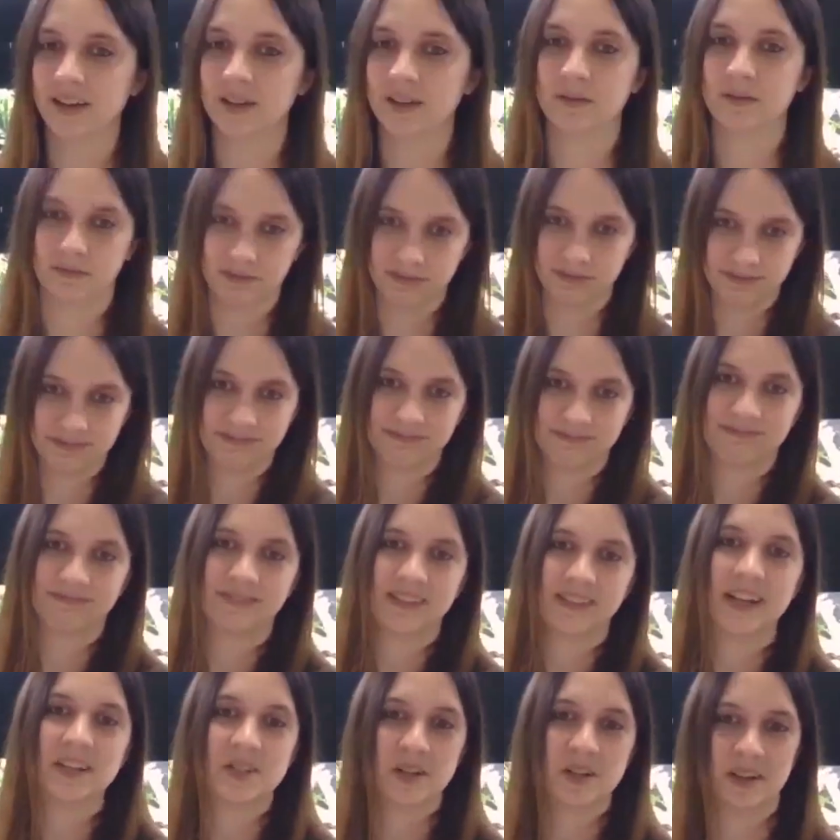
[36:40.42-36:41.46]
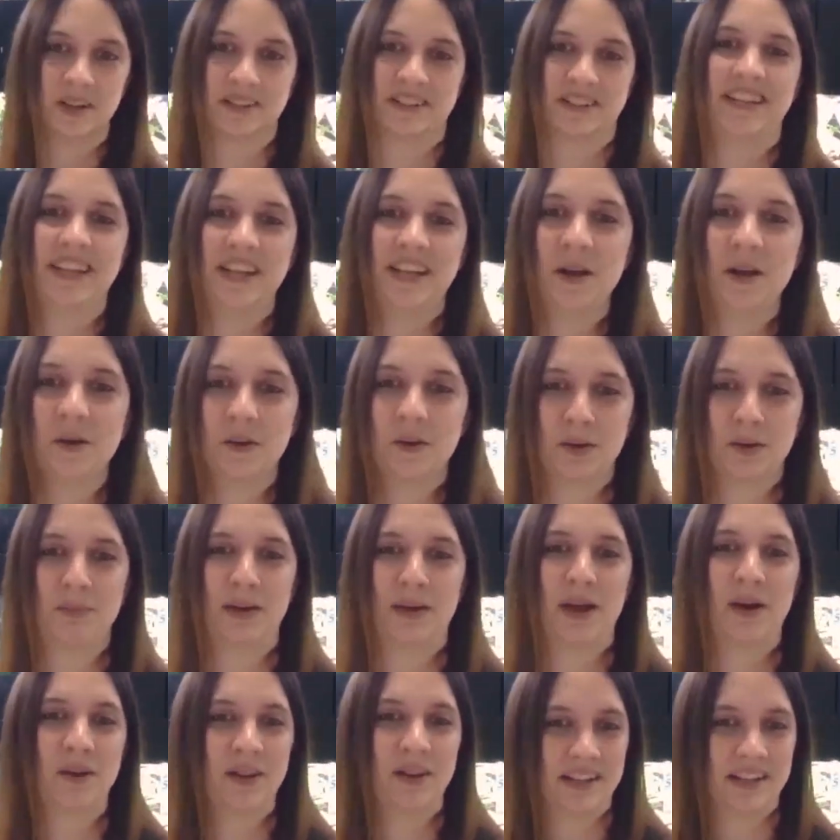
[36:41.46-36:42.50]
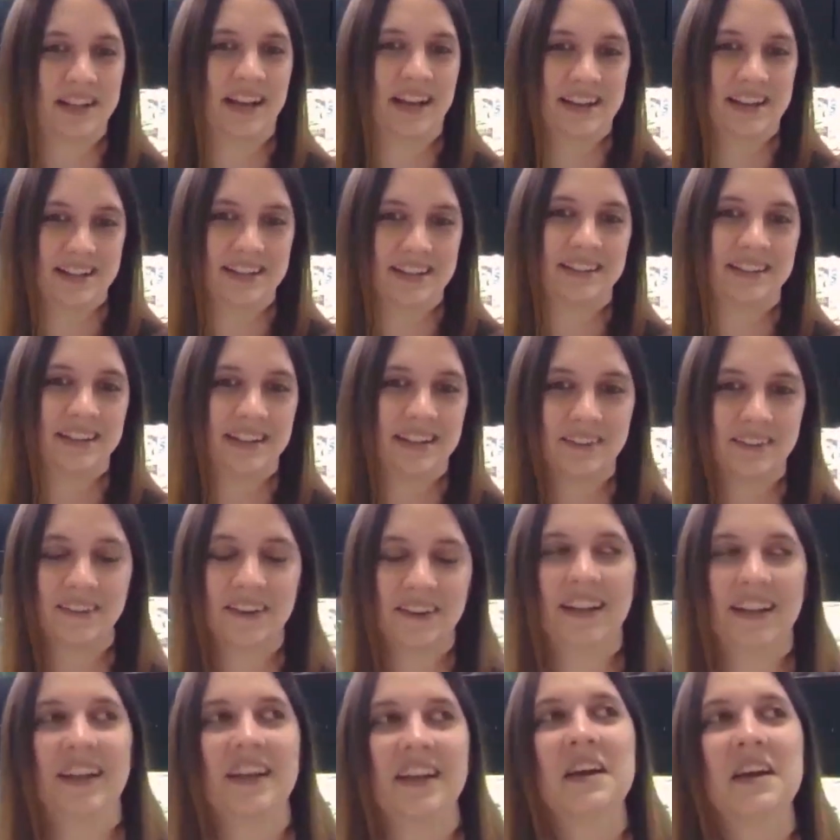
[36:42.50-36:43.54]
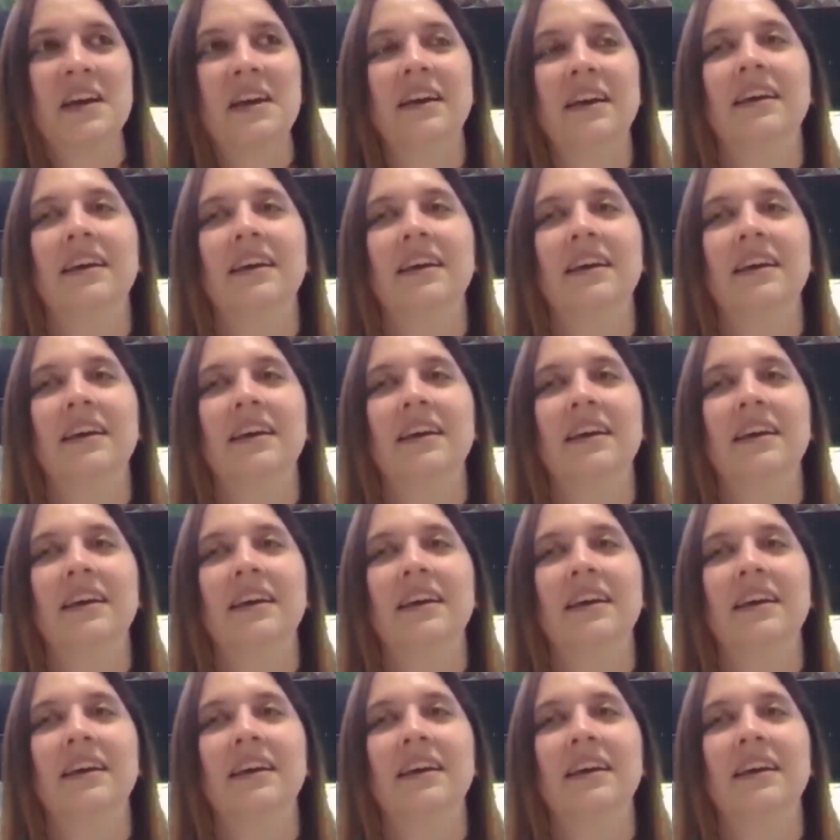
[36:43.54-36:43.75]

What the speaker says: of not talk to you about it, kind of thing. Right.